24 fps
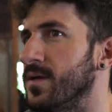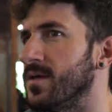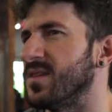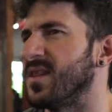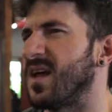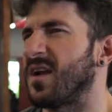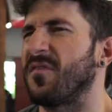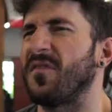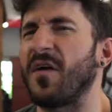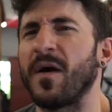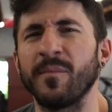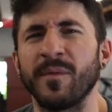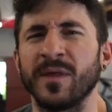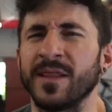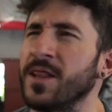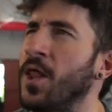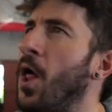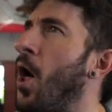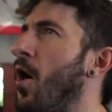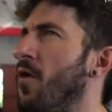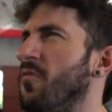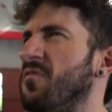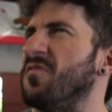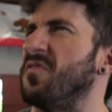that if I'm in
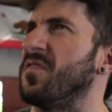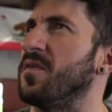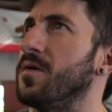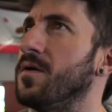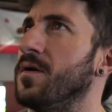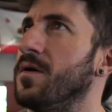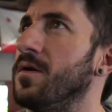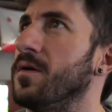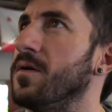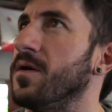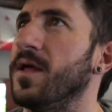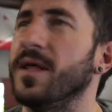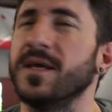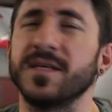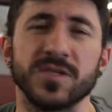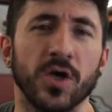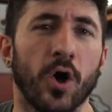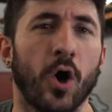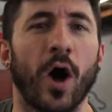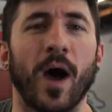love, this is all